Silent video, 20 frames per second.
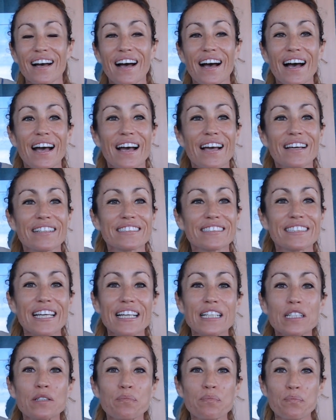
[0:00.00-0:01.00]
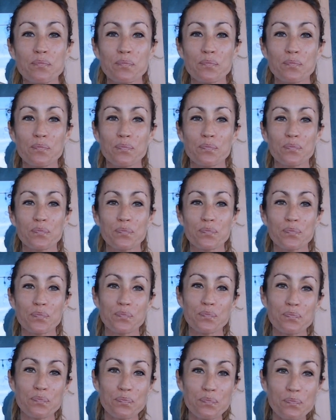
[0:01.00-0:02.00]
And yet
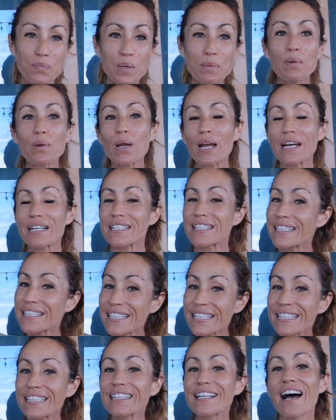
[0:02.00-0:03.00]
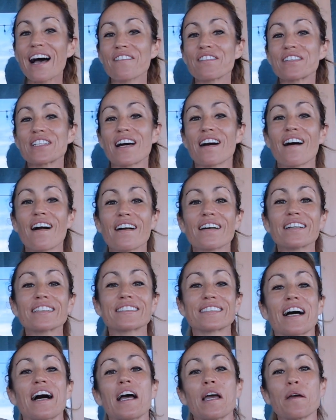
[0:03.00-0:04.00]
people are still having a hard
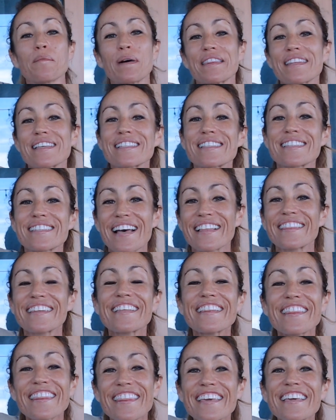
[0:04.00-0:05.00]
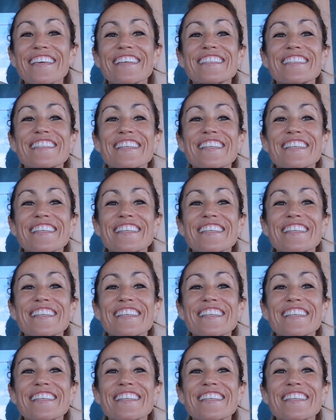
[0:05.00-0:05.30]
time understanding this.